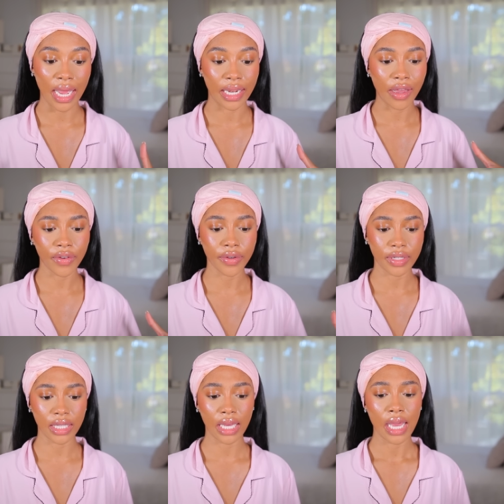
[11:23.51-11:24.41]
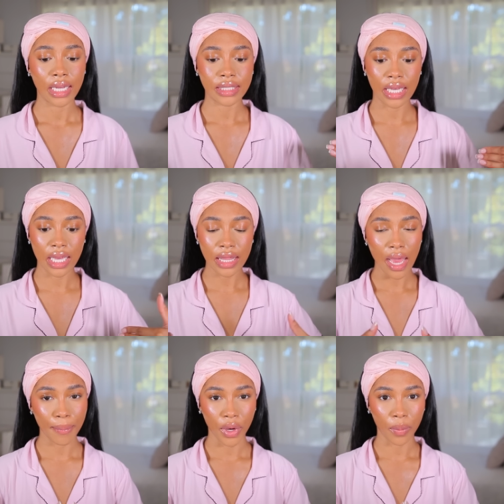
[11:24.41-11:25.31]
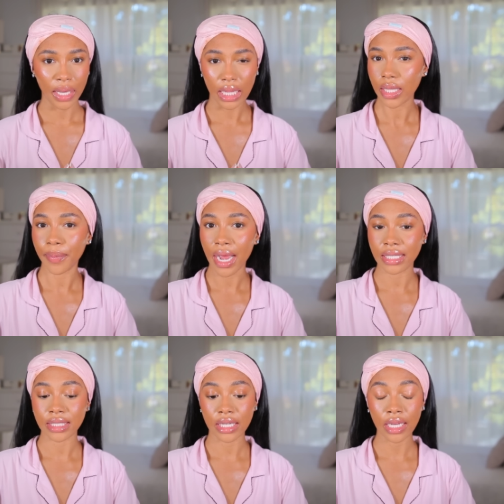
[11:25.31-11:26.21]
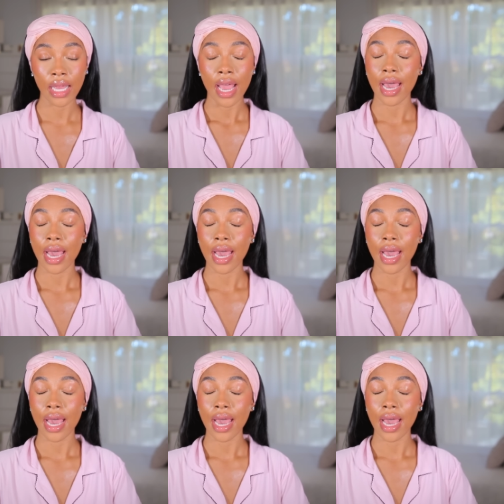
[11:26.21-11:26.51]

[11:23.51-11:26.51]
I never really take that moment in the present.